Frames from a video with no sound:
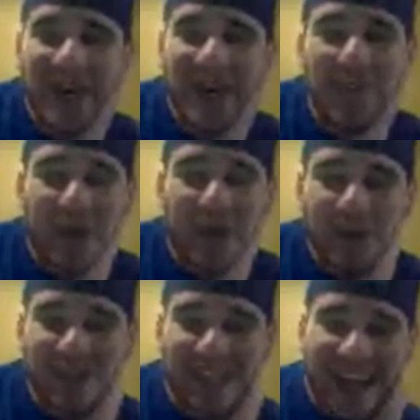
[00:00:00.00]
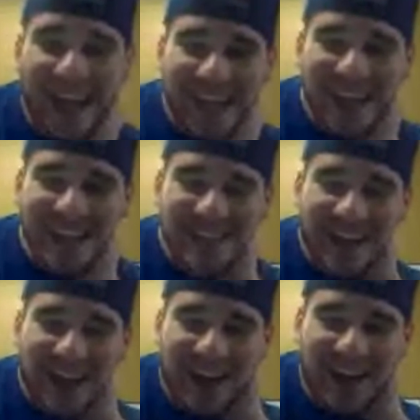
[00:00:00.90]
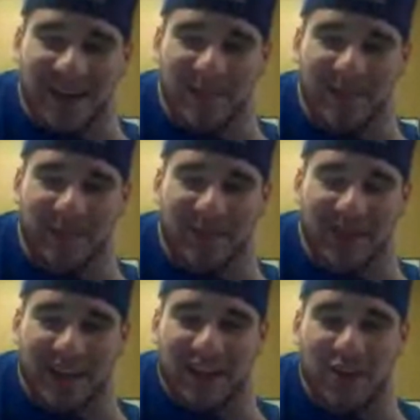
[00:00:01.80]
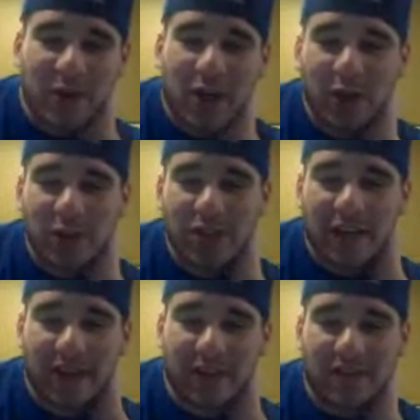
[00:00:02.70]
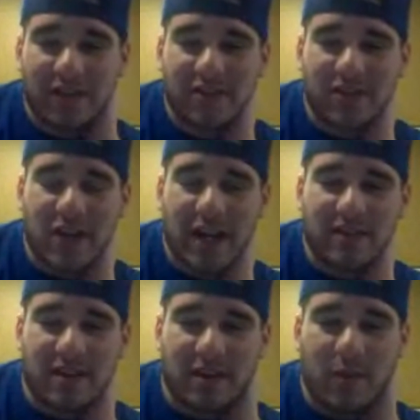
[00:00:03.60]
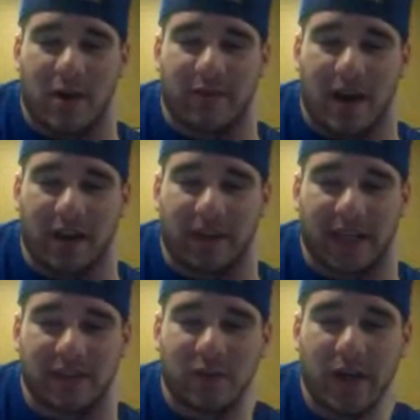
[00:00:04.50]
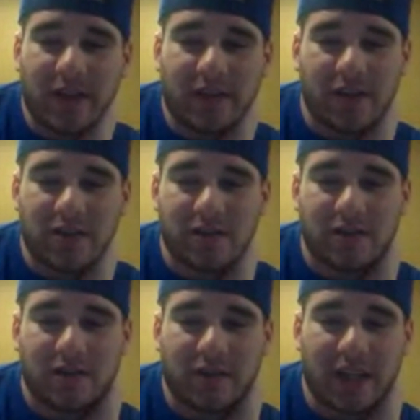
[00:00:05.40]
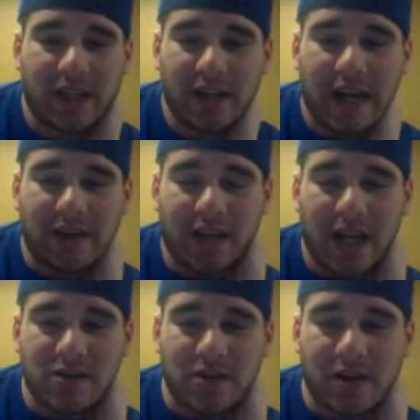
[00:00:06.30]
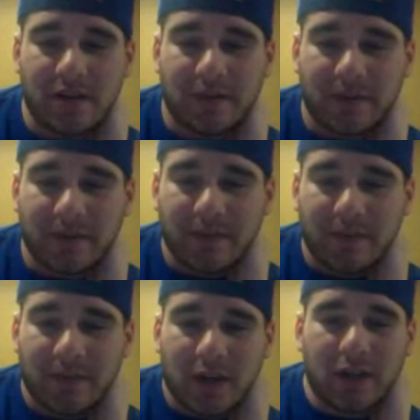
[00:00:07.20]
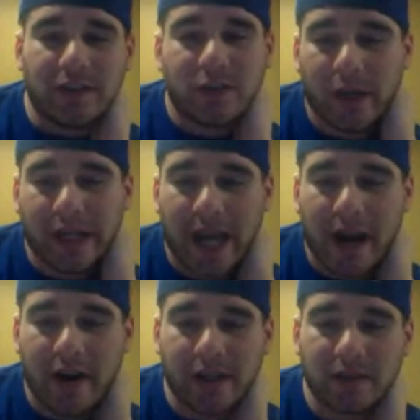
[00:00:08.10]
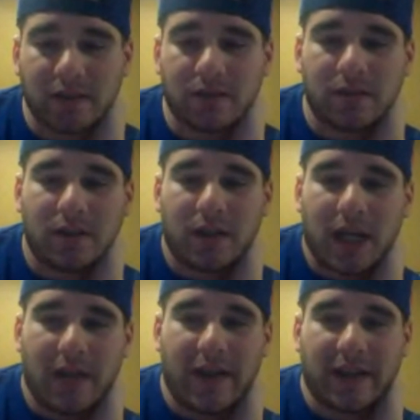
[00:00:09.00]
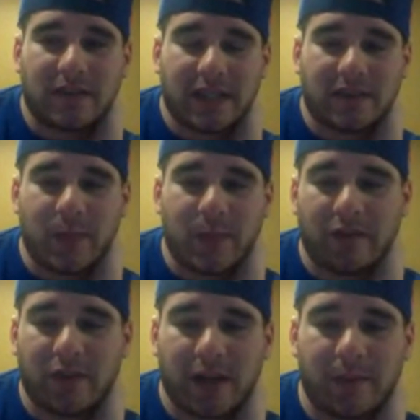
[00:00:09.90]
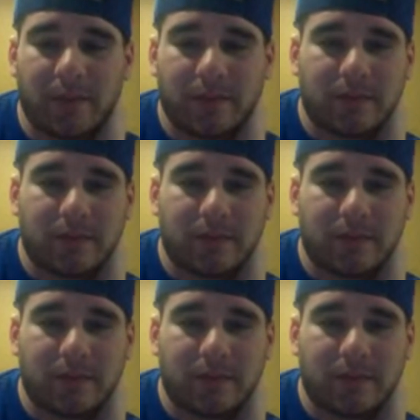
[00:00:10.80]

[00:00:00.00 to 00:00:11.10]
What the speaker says: what I was saying is, new coach, I think that there's a chance that Lamar finally gets 20 touches that he didn't have last year, or at least 20 carries, and that's big for him.